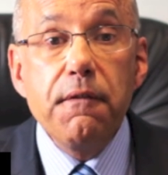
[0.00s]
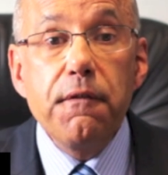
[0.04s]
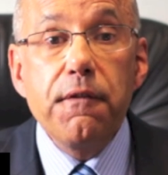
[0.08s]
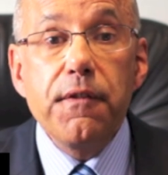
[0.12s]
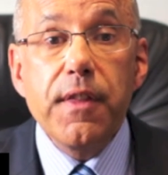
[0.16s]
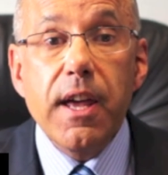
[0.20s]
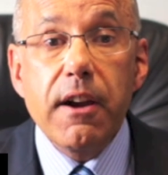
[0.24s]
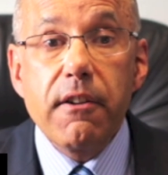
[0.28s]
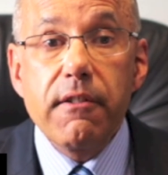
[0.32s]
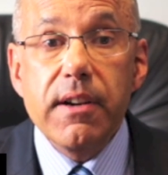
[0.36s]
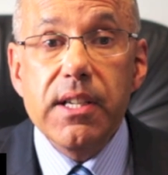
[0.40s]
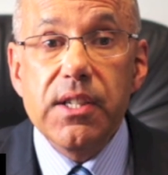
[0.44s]

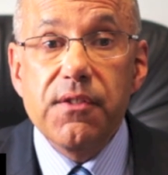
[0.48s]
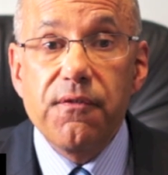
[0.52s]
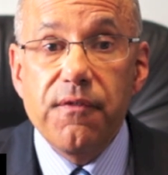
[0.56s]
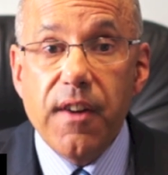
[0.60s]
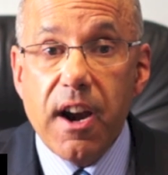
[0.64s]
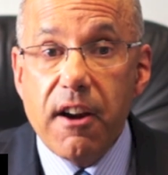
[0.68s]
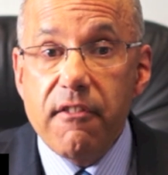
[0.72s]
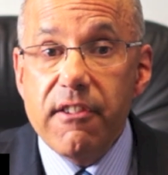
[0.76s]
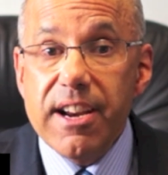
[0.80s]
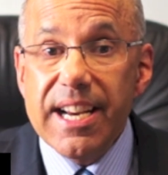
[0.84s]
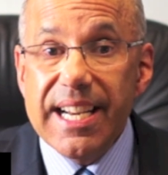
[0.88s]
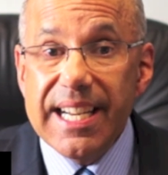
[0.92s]
If there
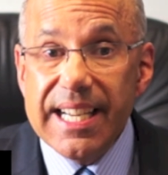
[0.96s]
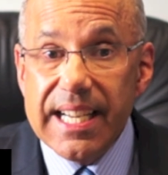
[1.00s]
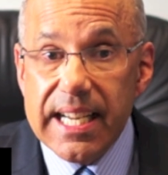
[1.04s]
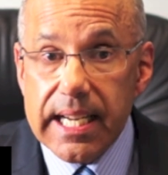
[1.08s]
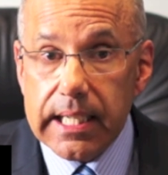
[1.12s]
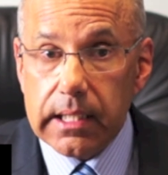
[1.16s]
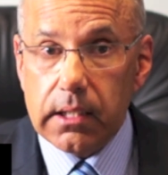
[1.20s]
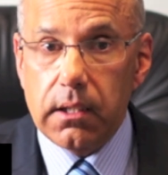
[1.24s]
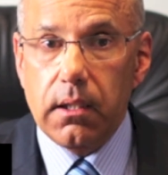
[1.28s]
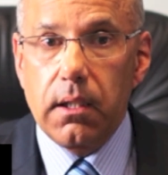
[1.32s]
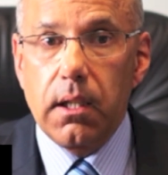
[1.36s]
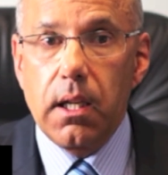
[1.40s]
is very
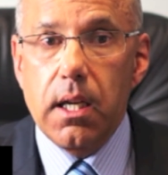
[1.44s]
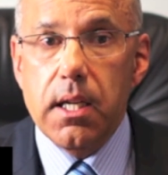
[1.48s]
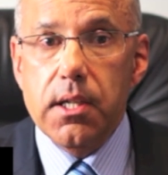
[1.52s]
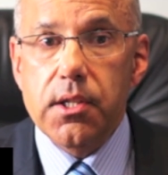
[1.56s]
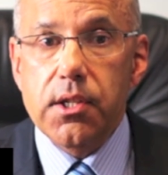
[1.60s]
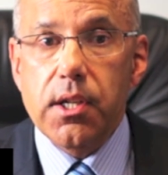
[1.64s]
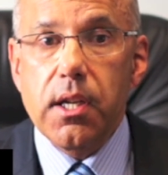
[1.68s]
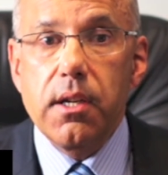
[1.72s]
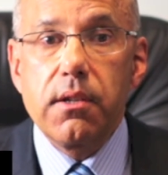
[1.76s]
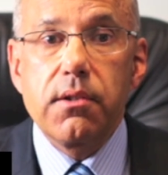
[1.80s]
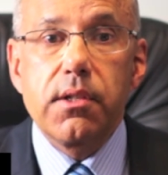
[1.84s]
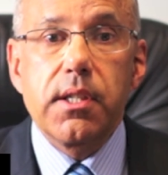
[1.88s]

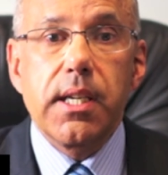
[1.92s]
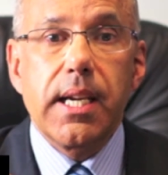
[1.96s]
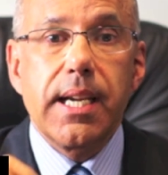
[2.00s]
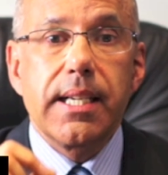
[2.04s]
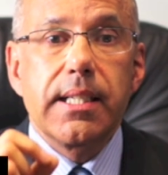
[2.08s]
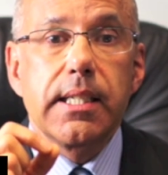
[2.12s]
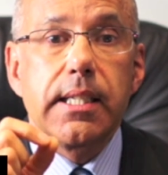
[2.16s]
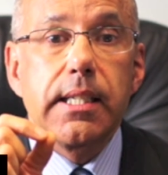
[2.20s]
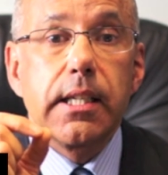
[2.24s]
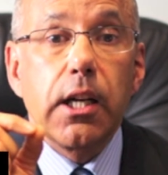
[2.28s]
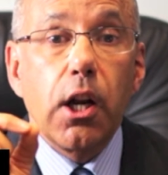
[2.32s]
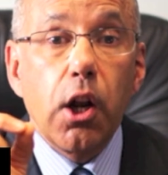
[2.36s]
little
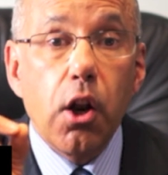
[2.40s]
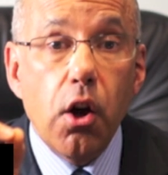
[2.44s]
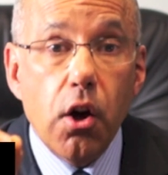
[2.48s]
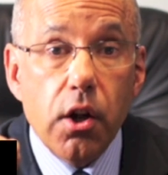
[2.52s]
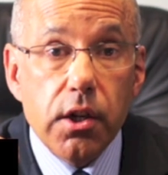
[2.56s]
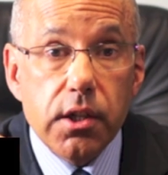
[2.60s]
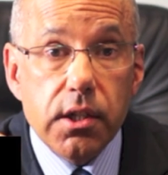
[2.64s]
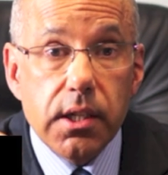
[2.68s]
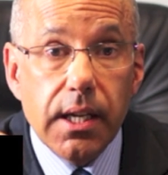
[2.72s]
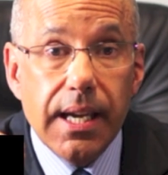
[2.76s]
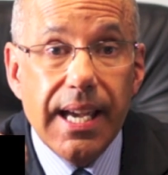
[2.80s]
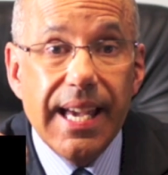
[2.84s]
associated
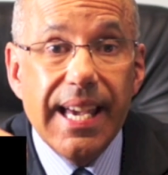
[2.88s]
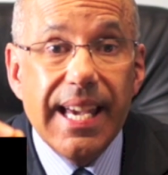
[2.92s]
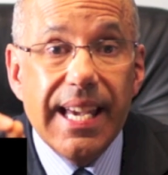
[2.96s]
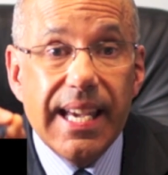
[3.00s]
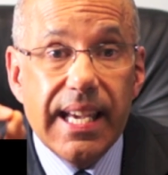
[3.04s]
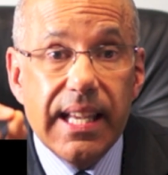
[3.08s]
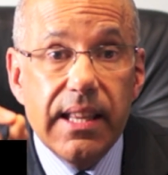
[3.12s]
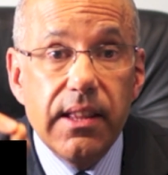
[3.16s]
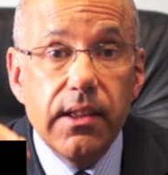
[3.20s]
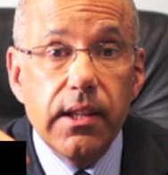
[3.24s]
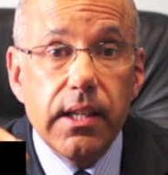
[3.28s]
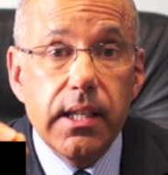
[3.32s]
clot
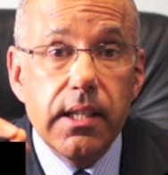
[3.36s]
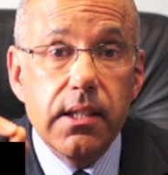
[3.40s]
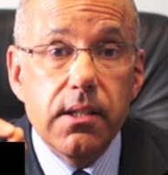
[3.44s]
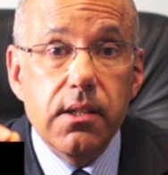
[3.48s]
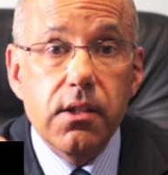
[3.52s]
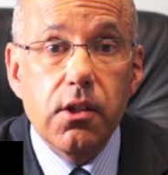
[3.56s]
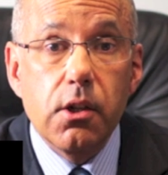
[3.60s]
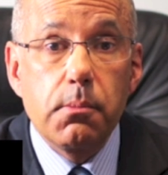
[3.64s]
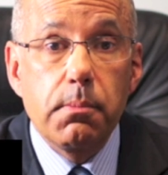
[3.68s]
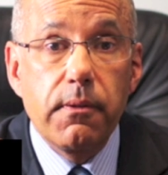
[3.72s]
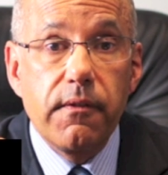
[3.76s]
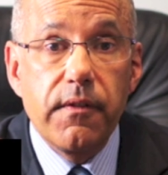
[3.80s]
in
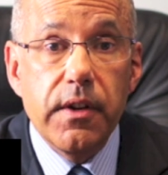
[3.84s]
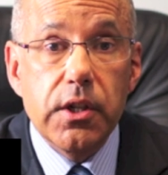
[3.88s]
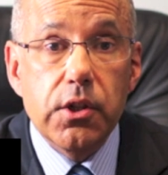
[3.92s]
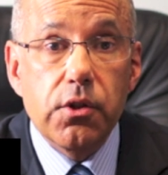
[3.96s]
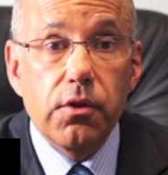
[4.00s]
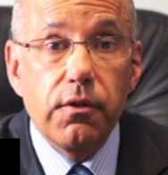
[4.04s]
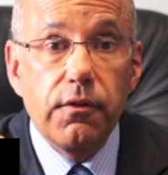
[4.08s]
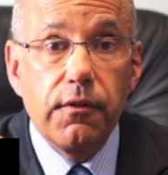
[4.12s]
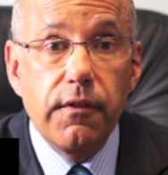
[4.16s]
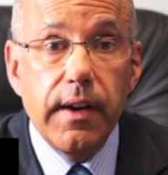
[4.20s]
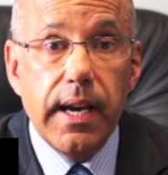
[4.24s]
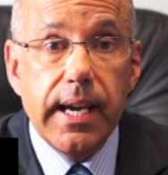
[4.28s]
these
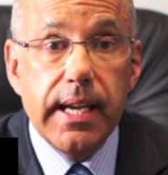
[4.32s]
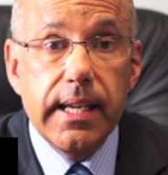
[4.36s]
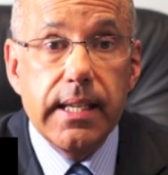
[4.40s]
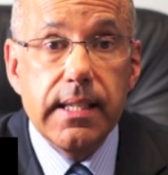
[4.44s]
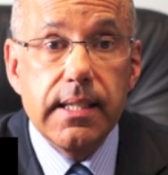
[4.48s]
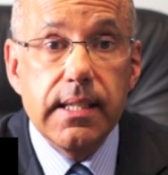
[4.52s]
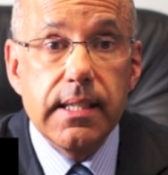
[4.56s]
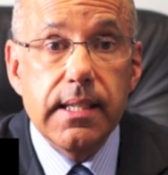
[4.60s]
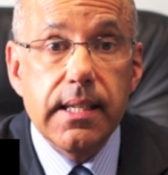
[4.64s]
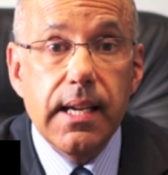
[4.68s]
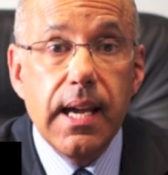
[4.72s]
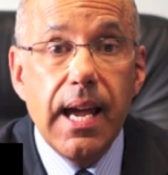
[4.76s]
superficial
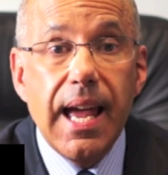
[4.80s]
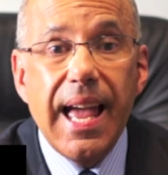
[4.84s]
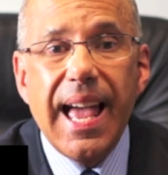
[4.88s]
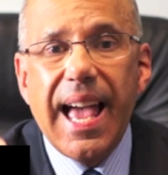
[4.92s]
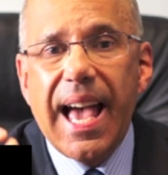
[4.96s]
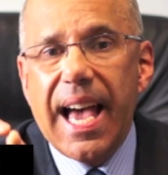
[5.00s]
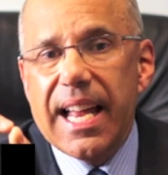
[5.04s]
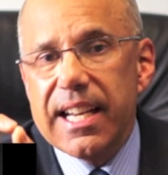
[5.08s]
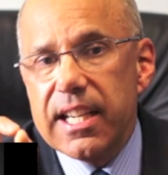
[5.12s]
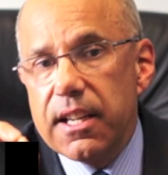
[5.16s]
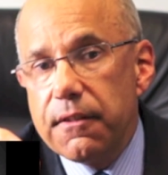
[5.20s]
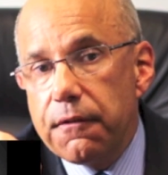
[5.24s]
veins,
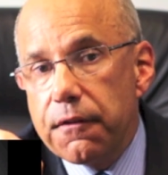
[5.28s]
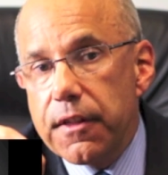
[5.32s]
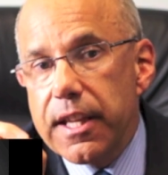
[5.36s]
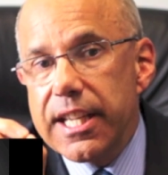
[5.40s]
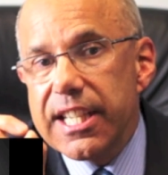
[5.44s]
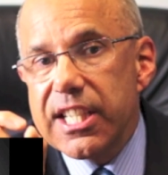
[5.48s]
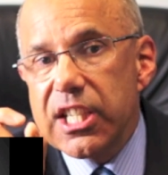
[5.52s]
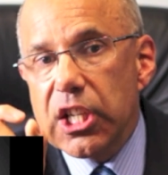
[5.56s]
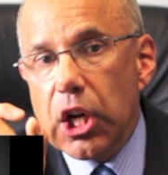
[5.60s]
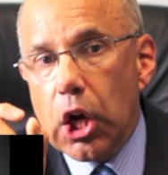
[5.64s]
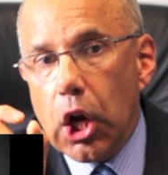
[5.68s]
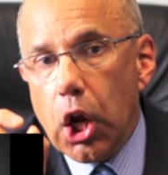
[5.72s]
and
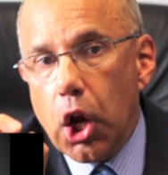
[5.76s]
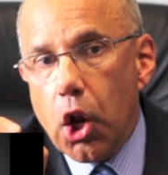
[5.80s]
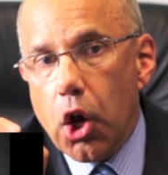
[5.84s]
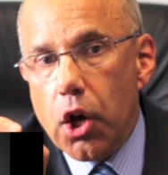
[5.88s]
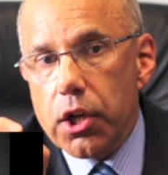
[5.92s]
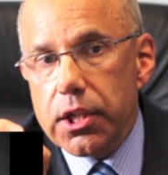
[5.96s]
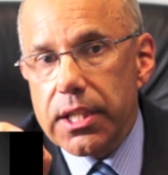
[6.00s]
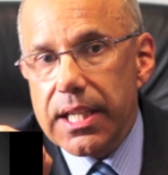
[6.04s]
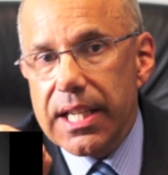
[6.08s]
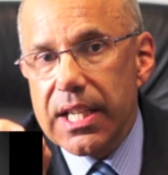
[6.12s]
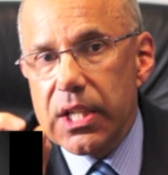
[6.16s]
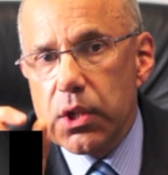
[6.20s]
if this
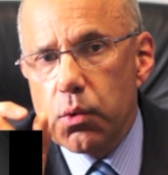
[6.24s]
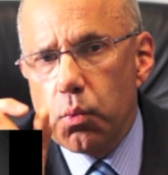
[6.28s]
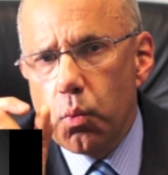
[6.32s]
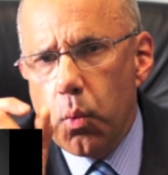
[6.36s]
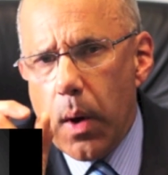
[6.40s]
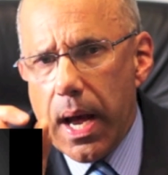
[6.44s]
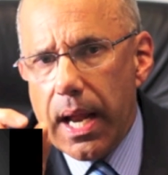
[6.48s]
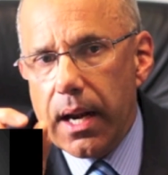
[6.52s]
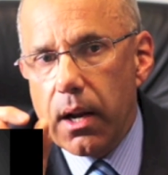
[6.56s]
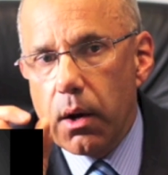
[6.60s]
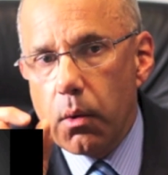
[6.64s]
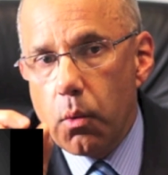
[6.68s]
clot
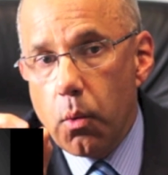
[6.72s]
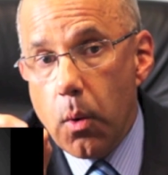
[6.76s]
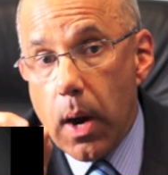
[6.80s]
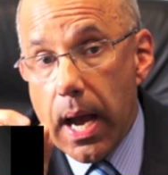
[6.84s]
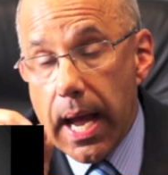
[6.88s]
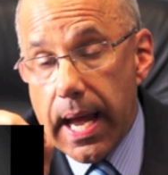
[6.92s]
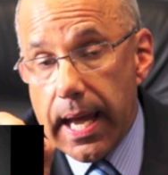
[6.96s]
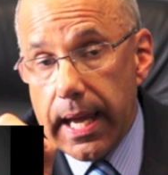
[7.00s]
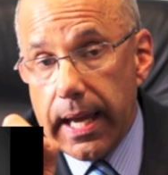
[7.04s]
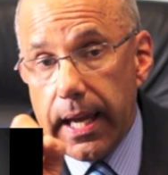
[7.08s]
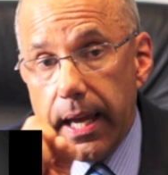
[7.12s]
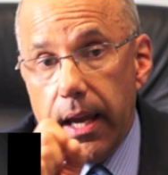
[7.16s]
is well
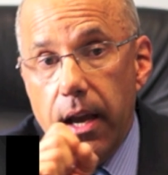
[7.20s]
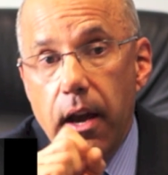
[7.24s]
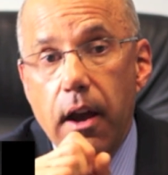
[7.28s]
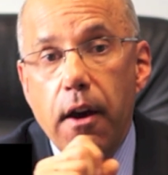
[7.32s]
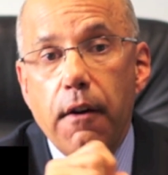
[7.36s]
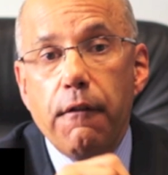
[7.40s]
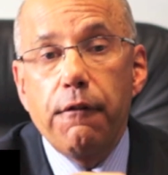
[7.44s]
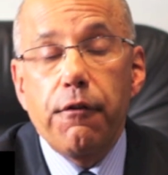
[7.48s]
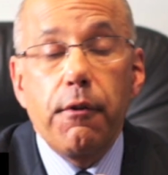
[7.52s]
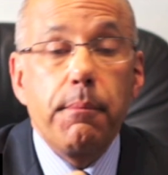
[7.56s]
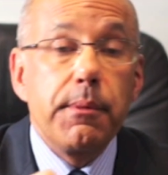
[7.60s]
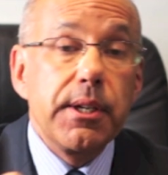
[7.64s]

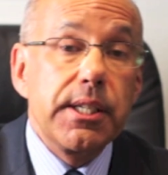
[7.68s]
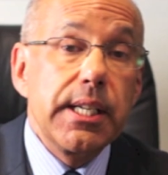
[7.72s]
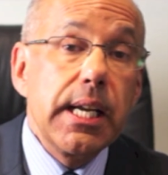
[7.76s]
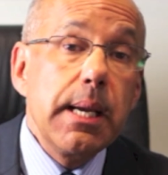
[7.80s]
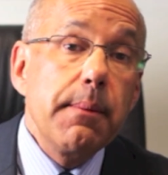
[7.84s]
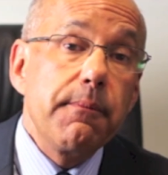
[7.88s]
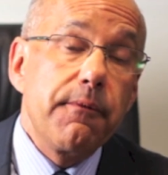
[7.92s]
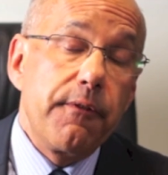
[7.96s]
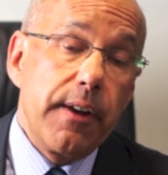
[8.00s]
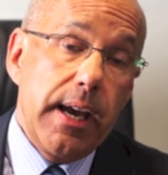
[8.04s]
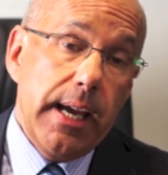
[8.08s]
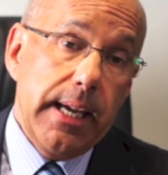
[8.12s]
away from the
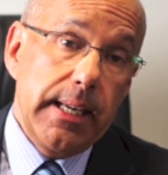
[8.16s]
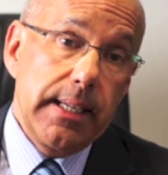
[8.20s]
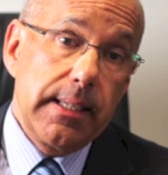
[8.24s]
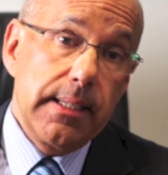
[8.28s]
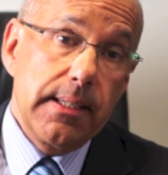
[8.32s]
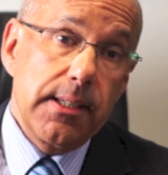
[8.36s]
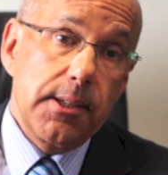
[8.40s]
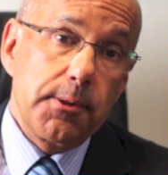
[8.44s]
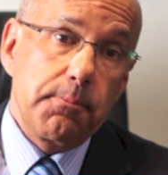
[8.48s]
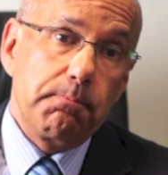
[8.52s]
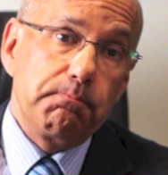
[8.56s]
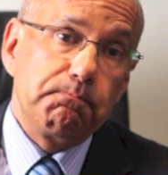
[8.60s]
deep
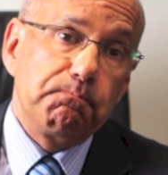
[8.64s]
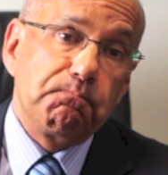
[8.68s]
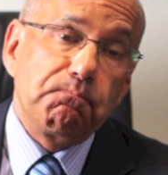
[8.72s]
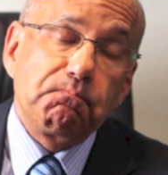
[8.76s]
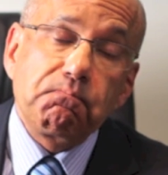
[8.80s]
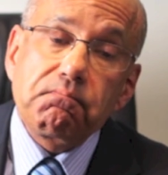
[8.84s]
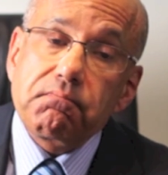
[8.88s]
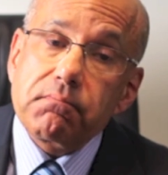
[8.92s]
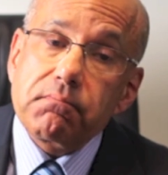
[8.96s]
veins,